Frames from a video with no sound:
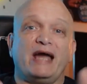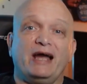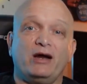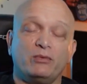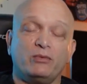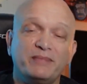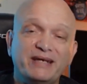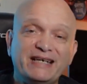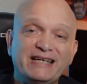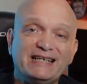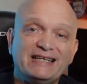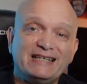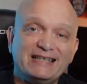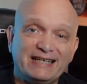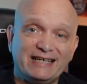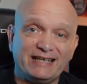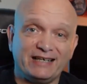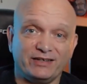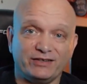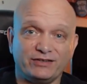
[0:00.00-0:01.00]
many
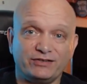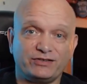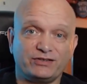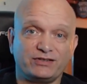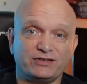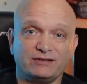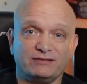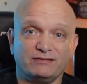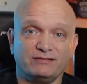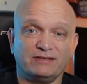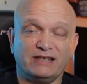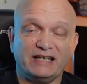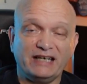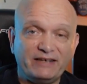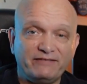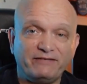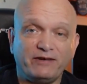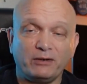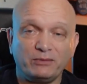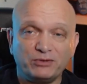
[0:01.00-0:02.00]
years,
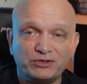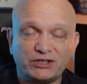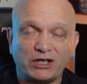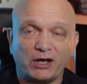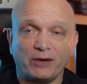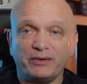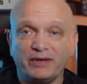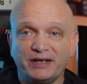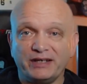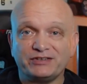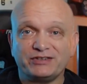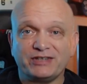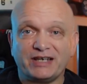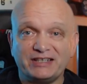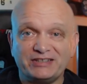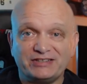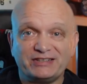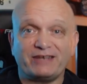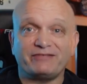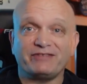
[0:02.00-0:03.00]
if I was going at say
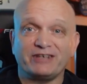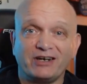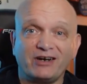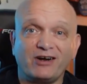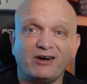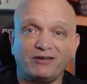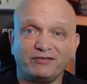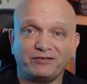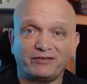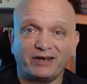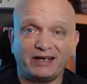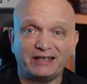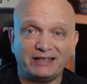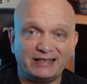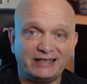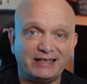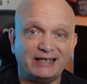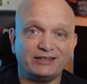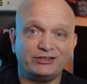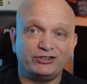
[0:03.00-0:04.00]
$7,500 a
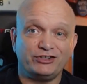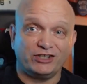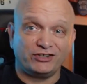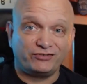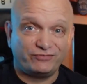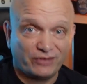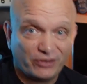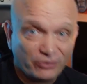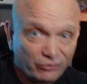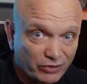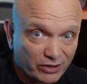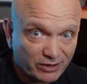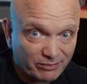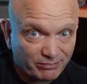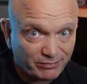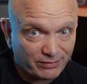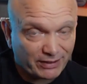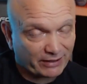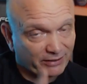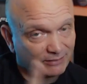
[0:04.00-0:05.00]
year, just for the room,
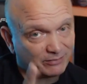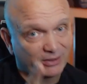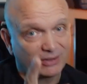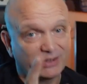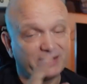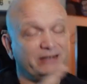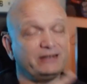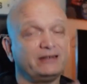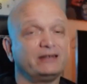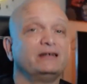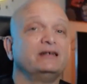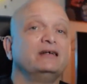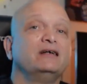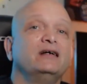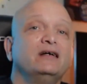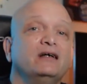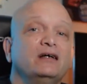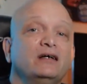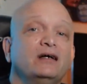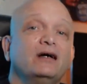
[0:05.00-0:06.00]
bear in mind,
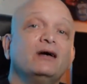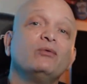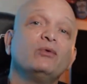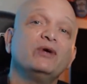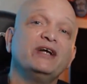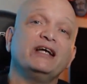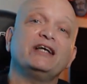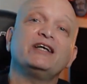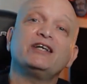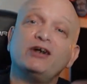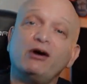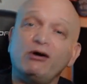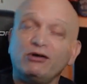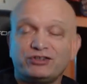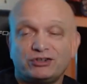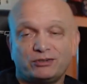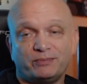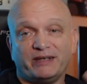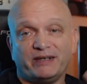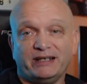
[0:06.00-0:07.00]
would it
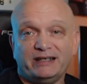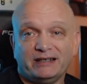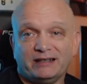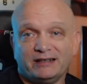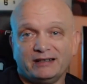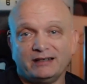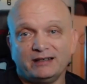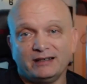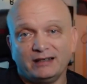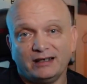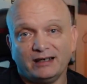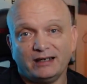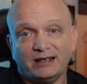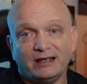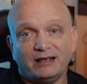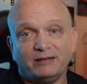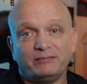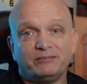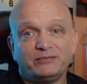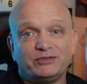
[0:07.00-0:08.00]
cost me
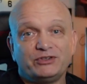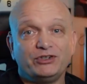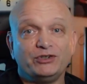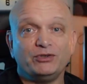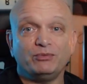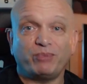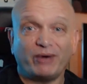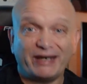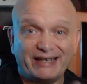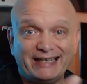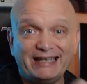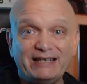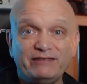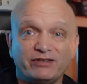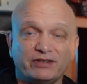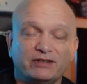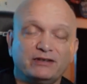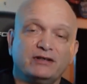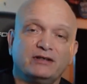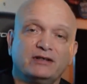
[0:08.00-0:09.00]
to break
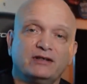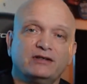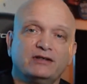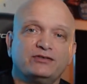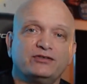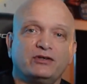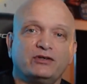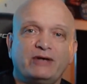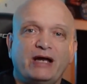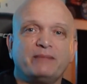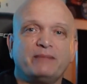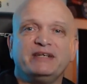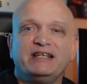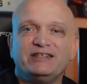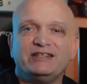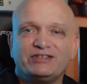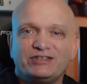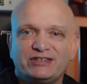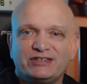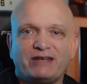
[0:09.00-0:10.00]
even? So how many
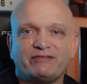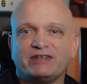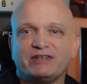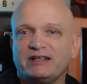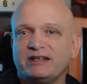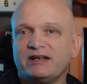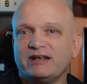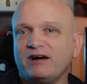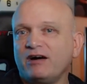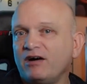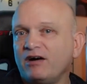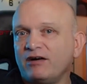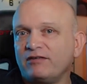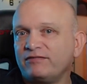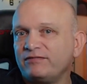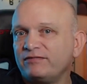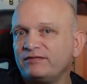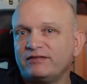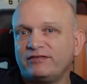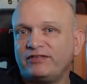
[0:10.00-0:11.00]

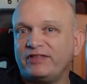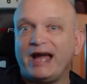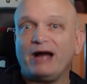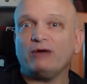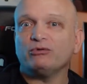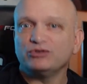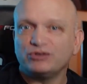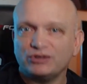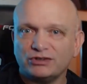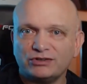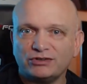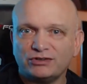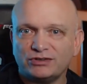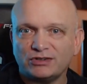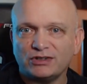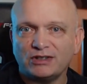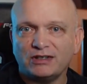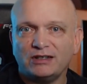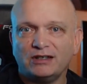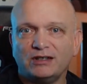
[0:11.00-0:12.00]
7,500s
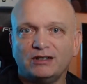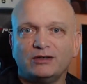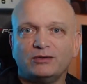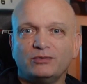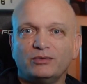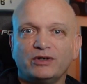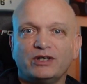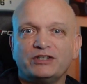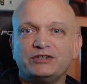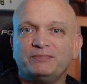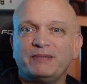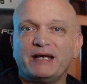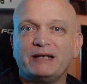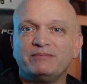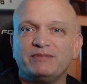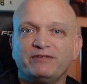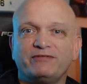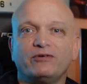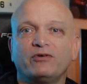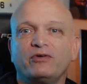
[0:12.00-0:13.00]
would I spend
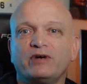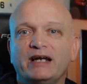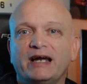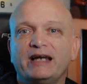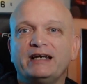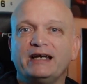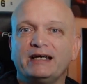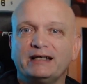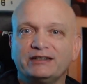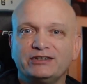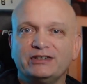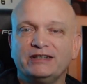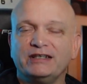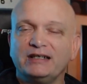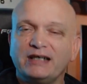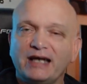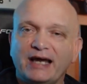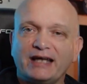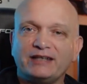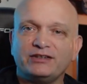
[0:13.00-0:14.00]
before I had actually
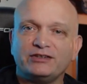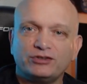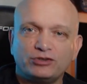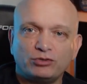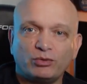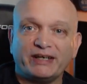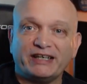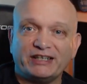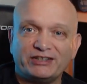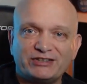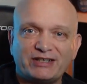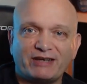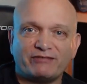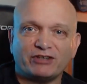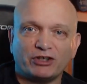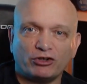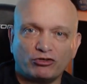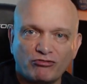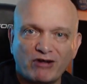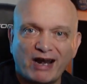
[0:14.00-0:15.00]
had 27
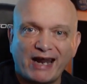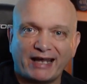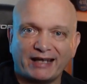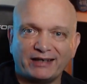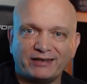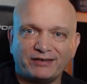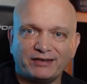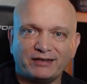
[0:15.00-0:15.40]
grand?